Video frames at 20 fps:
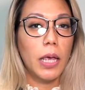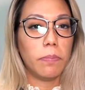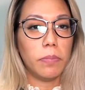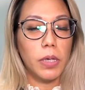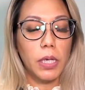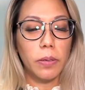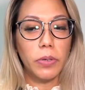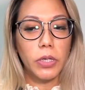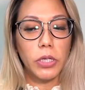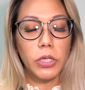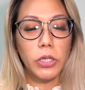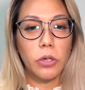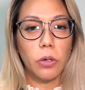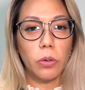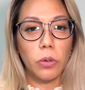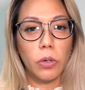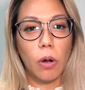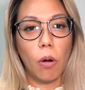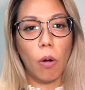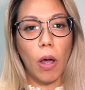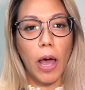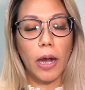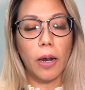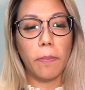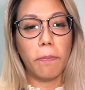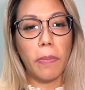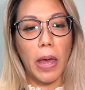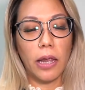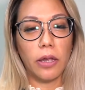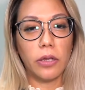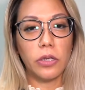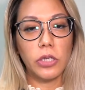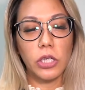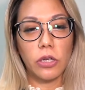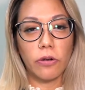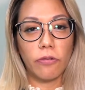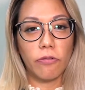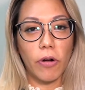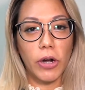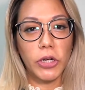maybe you don't know how to balance
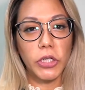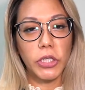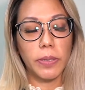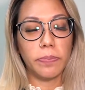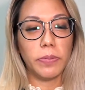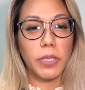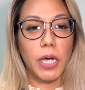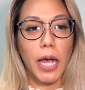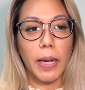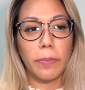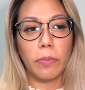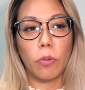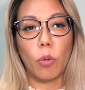your friendship time